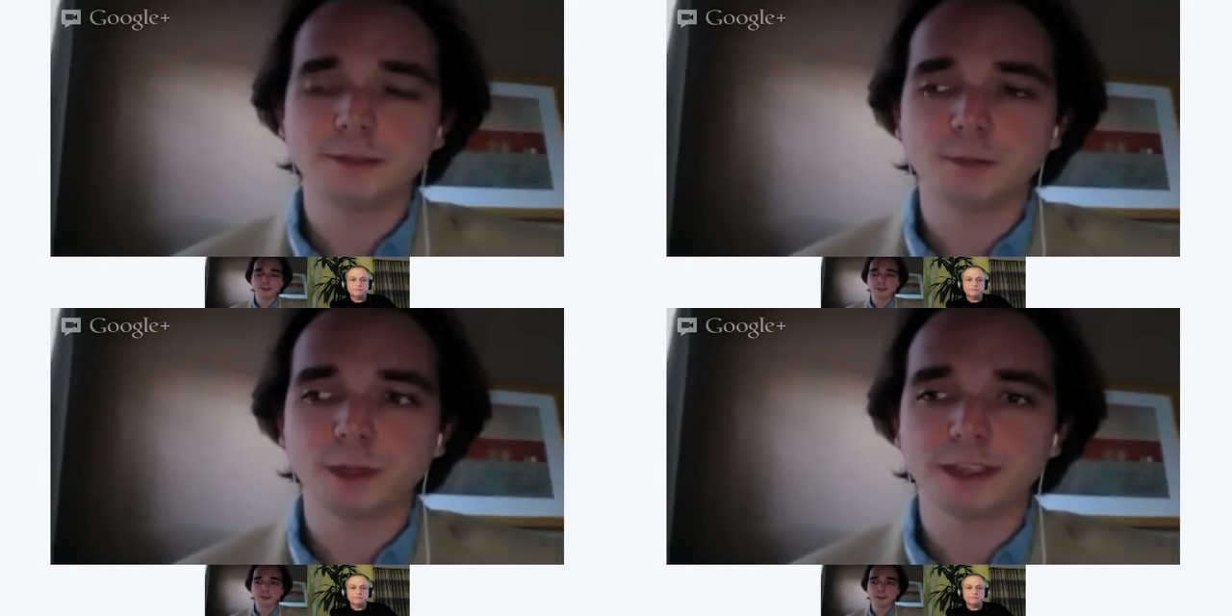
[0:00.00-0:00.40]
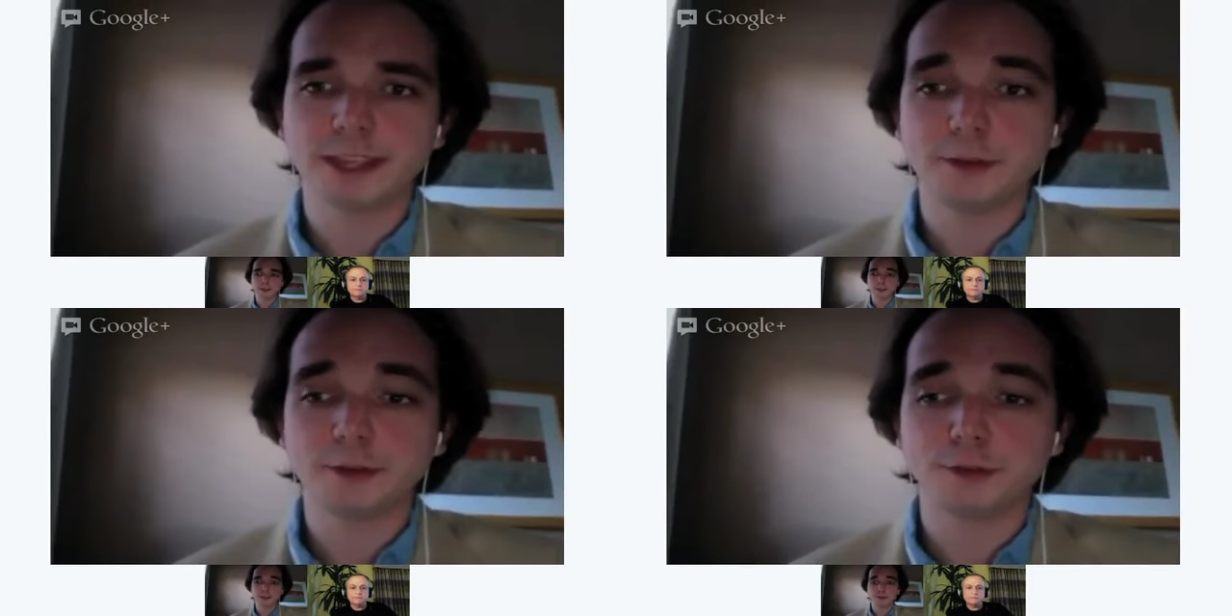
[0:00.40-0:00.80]
what that
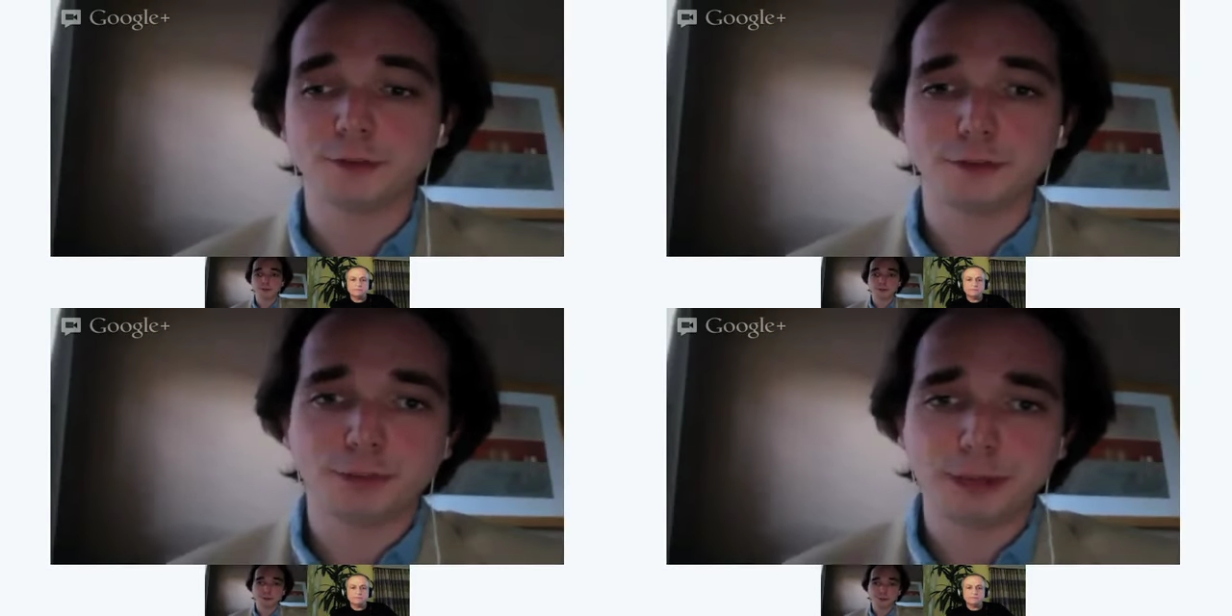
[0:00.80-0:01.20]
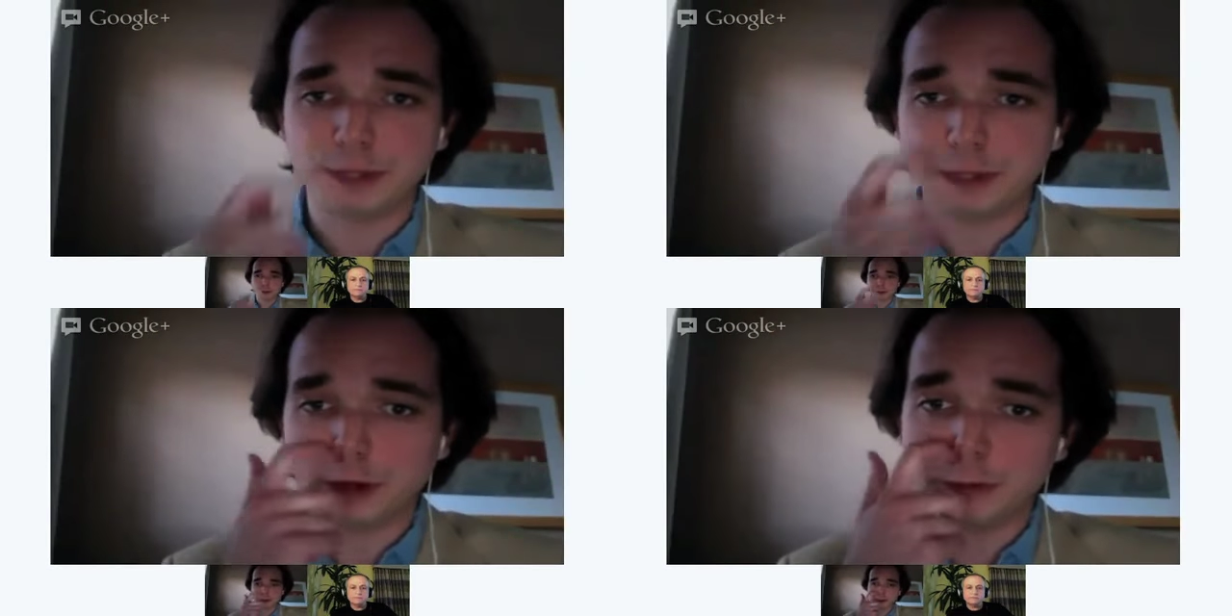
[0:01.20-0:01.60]
is for the
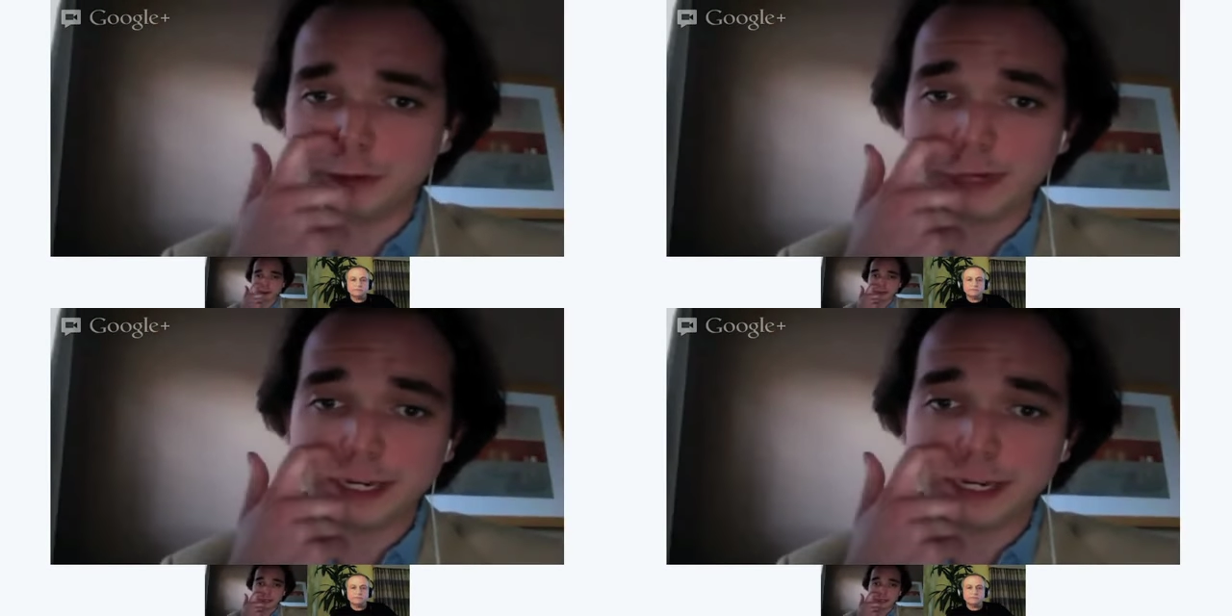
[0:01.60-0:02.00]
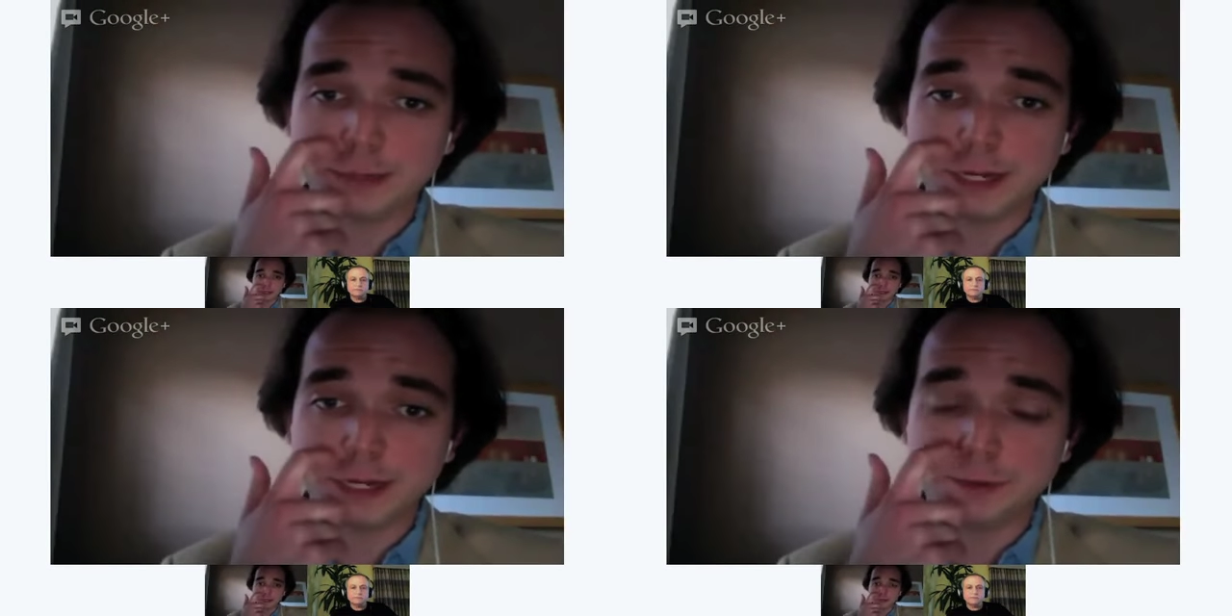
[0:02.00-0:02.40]
people at home who might not
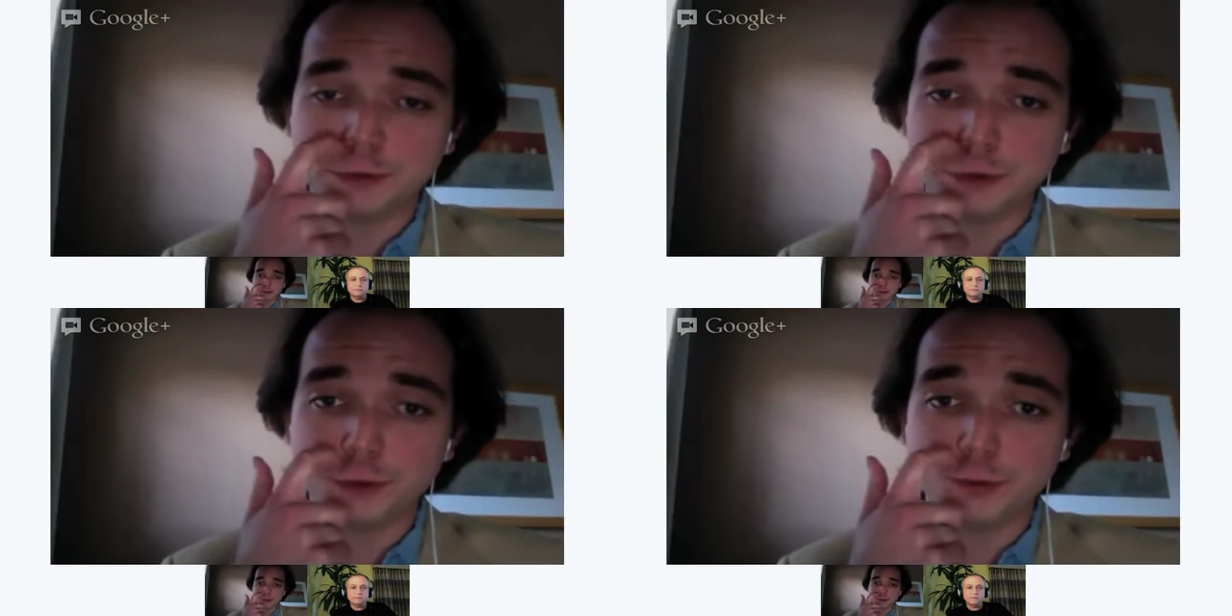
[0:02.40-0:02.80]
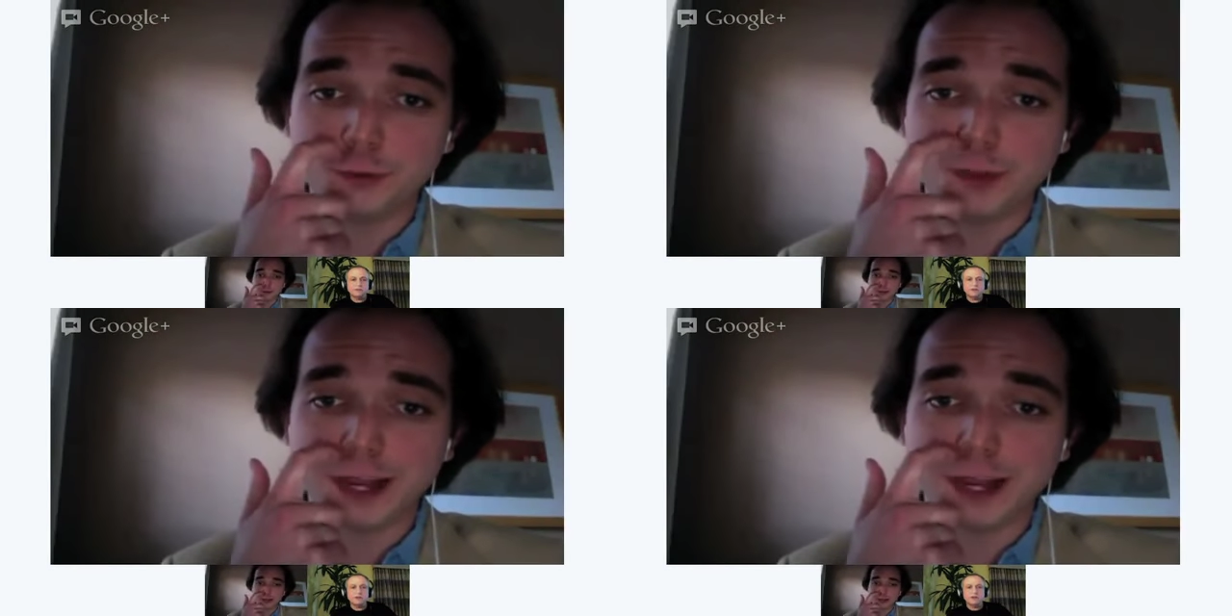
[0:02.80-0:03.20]
be too
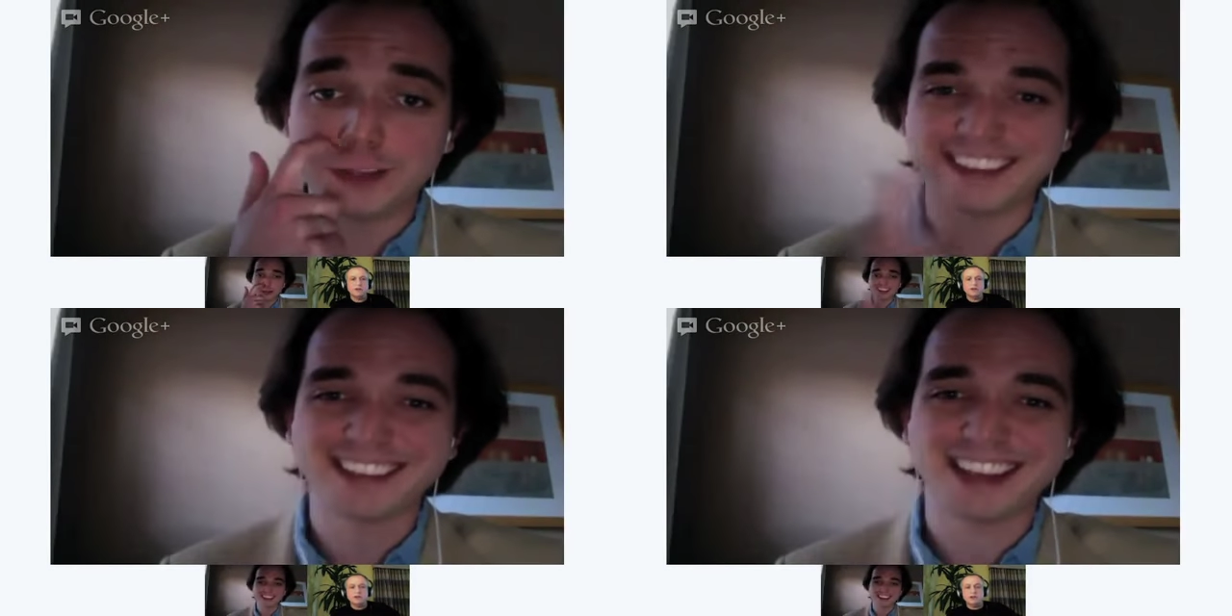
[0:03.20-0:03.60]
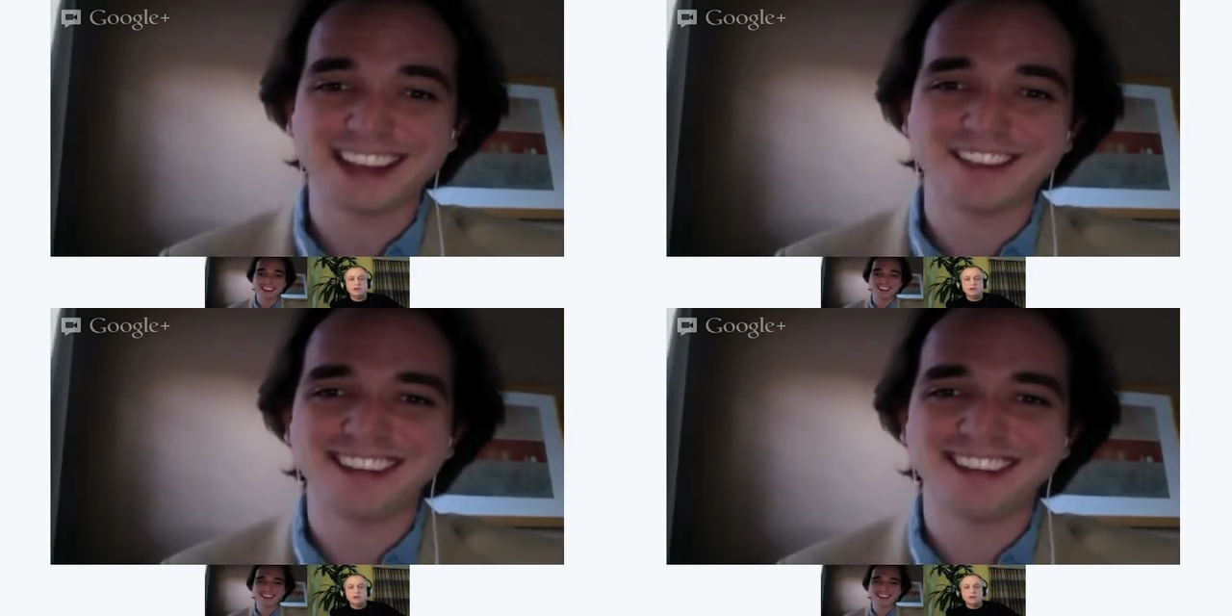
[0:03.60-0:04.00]
tech savvy?